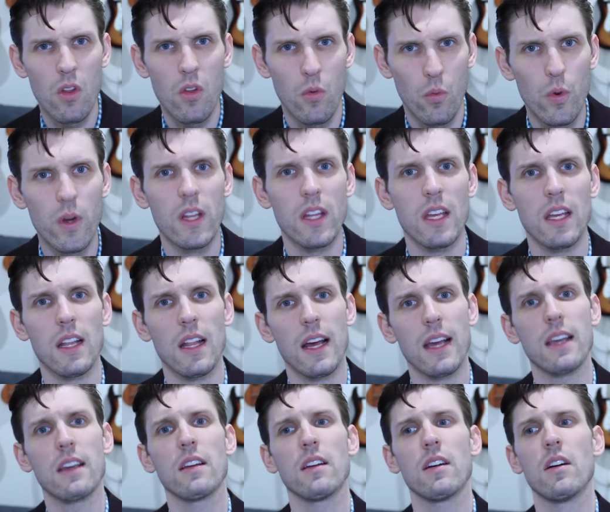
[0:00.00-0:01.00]
really
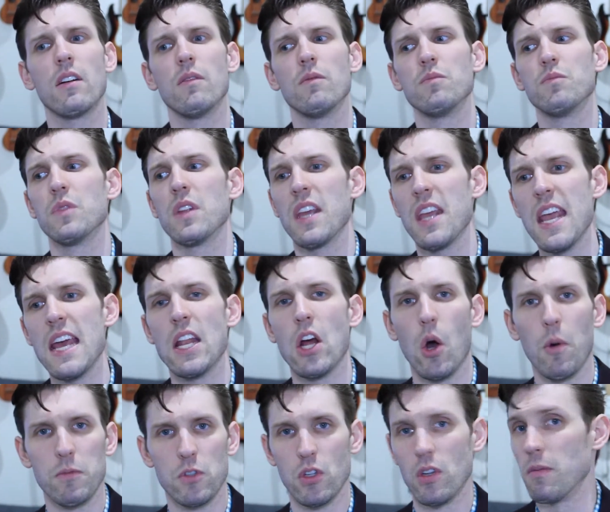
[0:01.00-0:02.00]
like hit
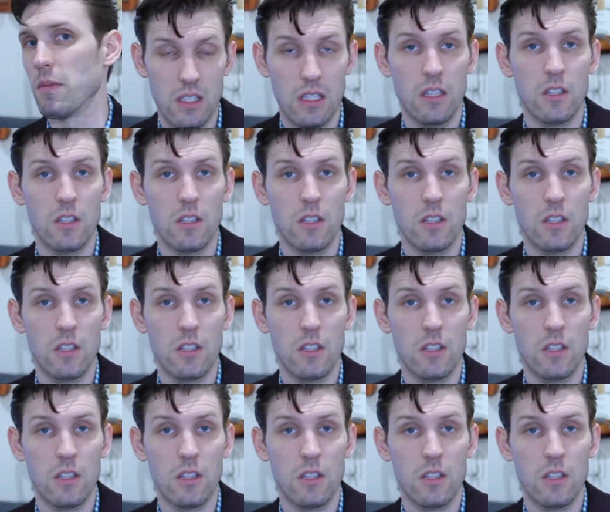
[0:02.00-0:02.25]
home to him.